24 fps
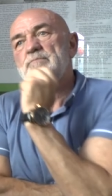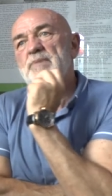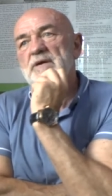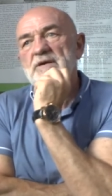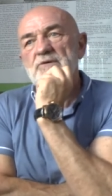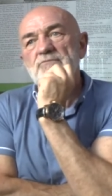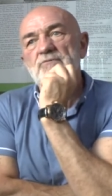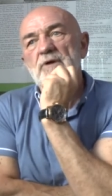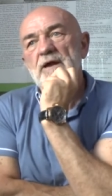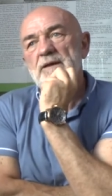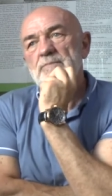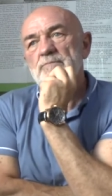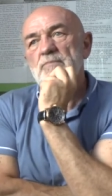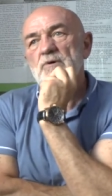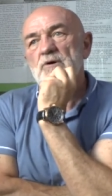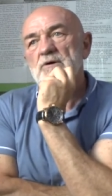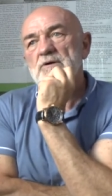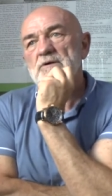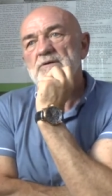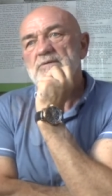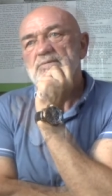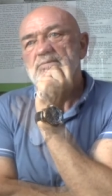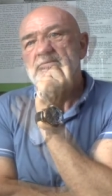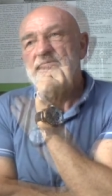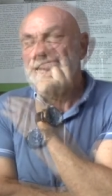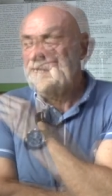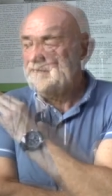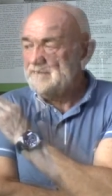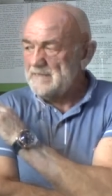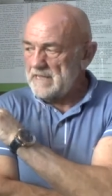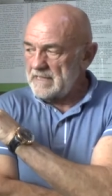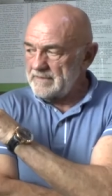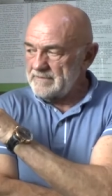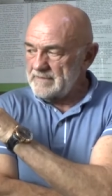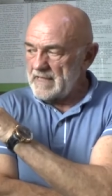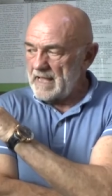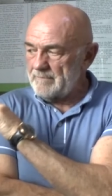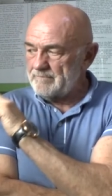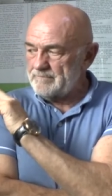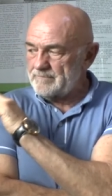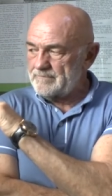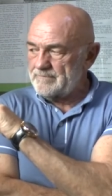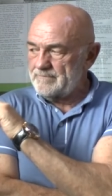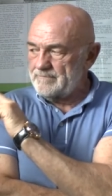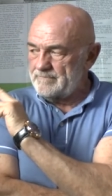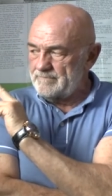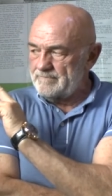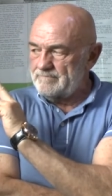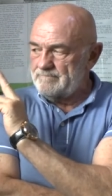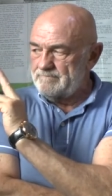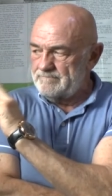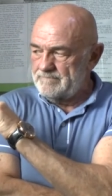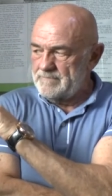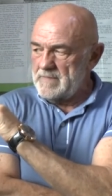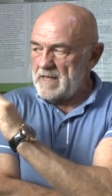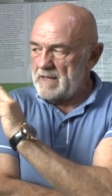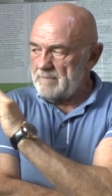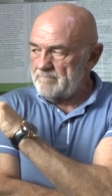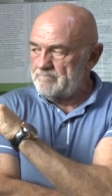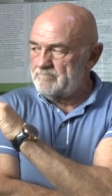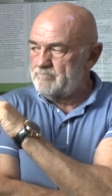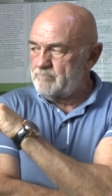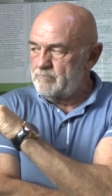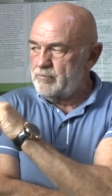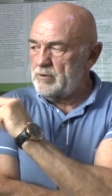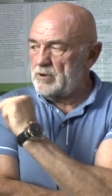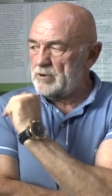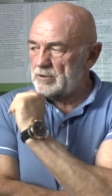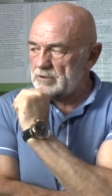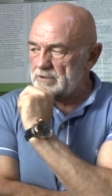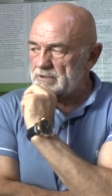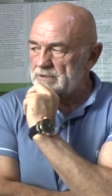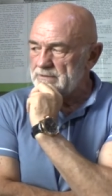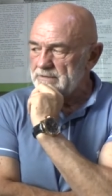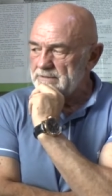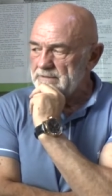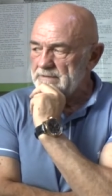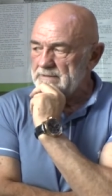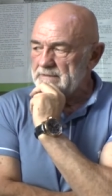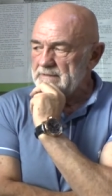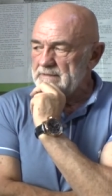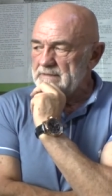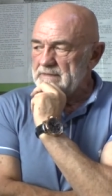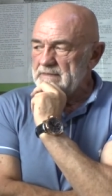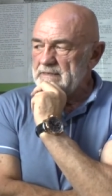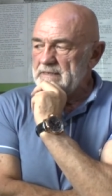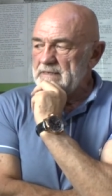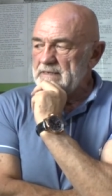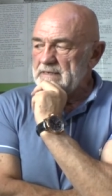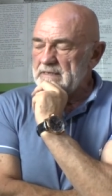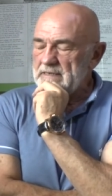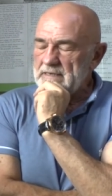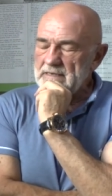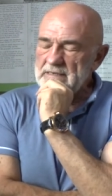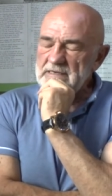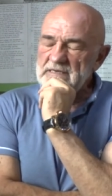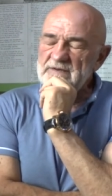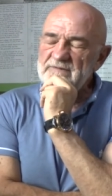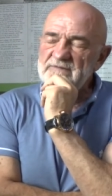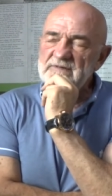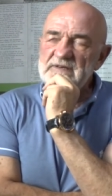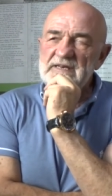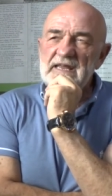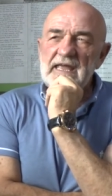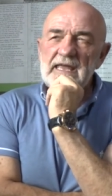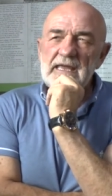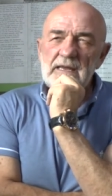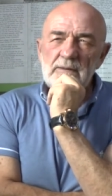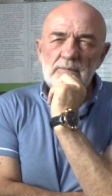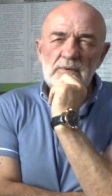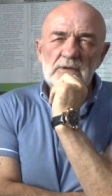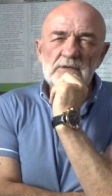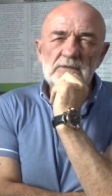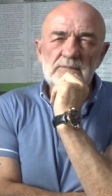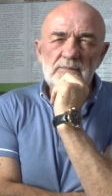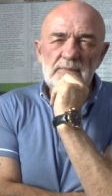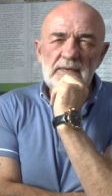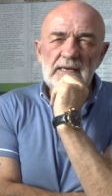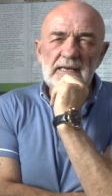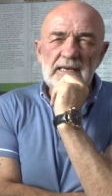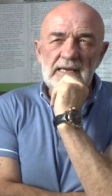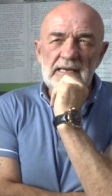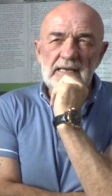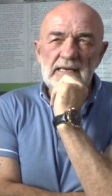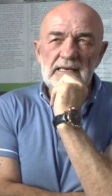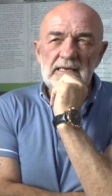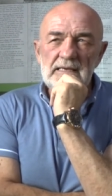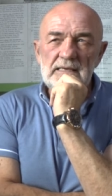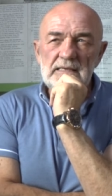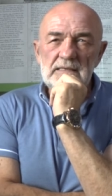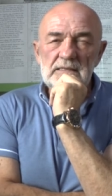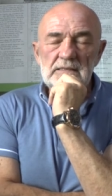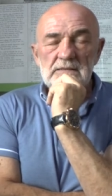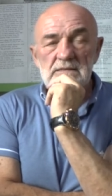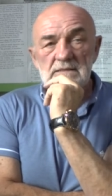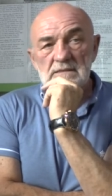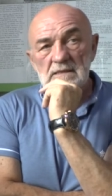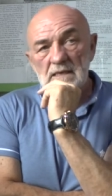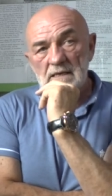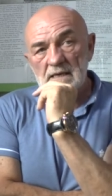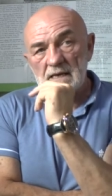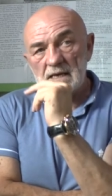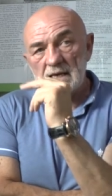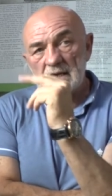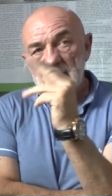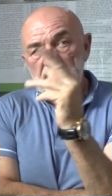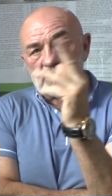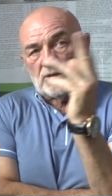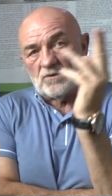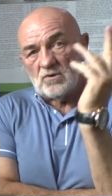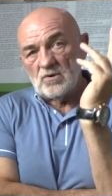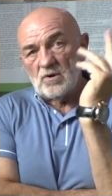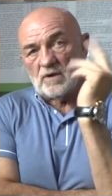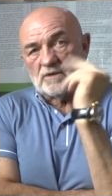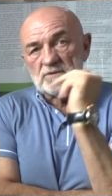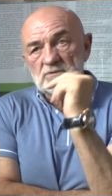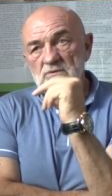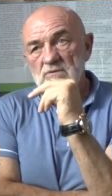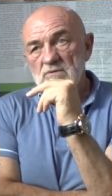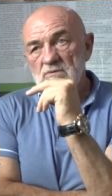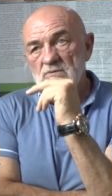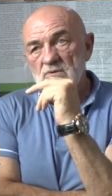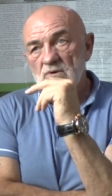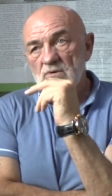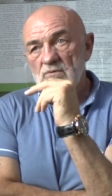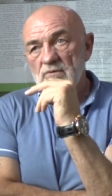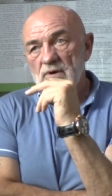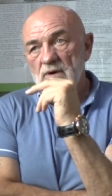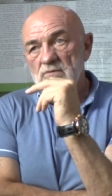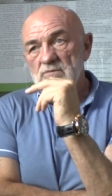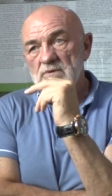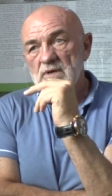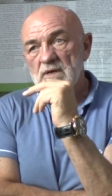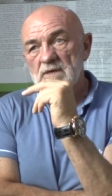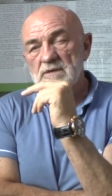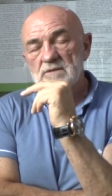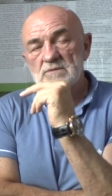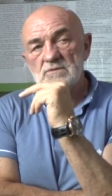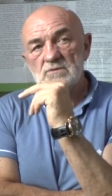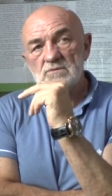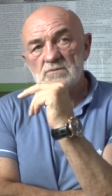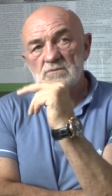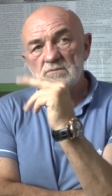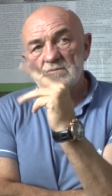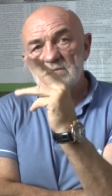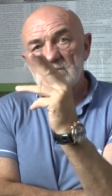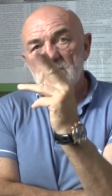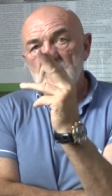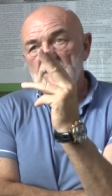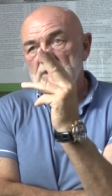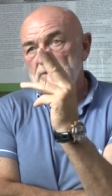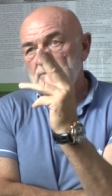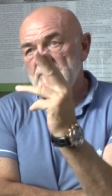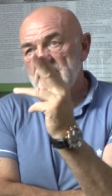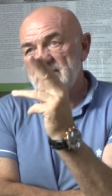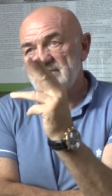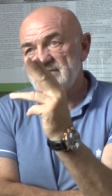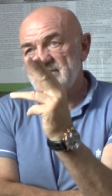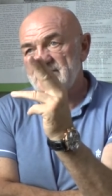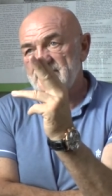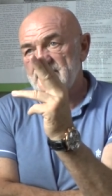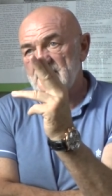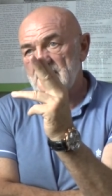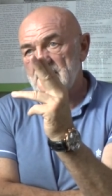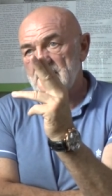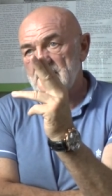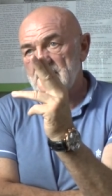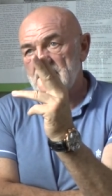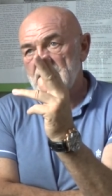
big red book. And, and that, that book kind of enabled me. Uh, you know, I do go around, I do quite a bit of uh, uh,